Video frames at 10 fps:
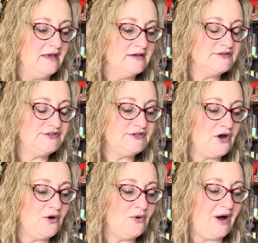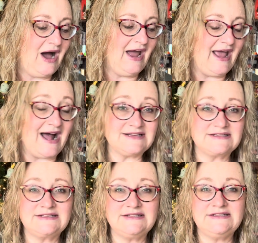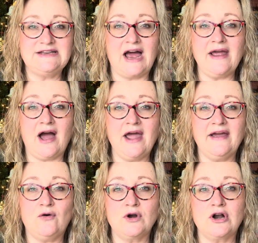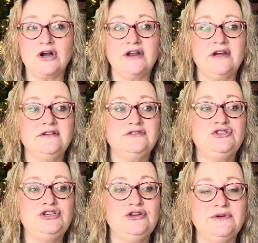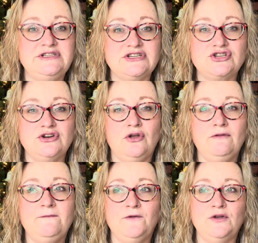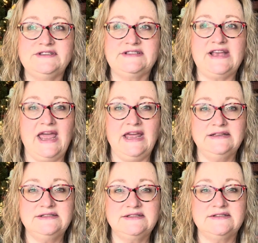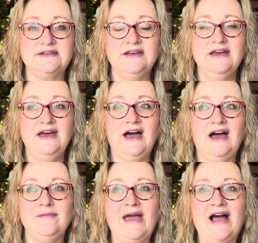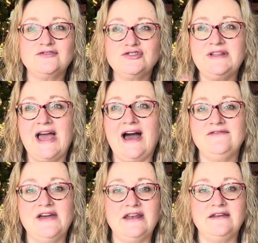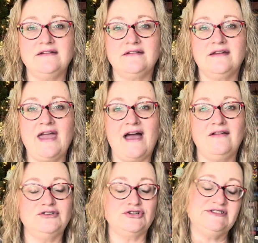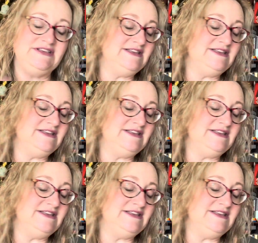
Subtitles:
so I ordered 2 additional full skeins after the Advent calendar